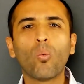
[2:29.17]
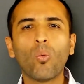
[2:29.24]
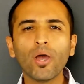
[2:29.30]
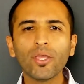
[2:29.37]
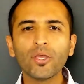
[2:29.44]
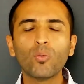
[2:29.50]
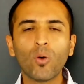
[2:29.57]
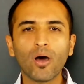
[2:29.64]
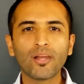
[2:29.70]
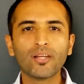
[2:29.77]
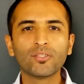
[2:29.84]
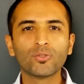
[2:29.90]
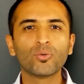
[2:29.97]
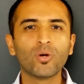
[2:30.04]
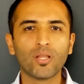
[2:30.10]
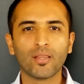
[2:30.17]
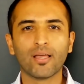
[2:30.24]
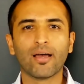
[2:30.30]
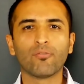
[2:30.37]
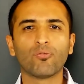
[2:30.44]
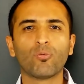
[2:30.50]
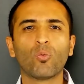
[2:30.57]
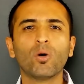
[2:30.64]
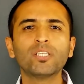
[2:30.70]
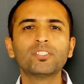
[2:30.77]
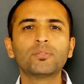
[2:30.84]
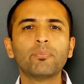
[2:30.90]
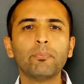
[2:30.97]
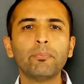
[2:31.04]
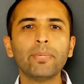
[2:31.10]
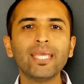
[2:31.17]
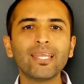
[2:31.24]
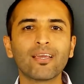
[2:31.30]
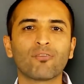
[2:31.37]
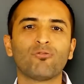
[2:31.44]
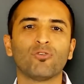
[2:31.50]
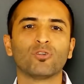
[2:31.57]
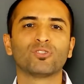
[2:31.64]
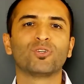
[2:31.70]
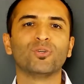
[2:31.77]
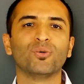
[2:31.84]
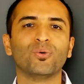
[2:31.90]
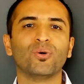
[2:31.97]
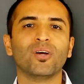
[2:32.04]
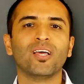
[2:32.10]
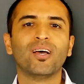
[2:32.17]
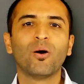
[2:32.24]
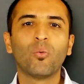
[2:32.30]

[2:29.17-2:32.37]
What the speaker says: what you want to do in life. What's meaningful to you?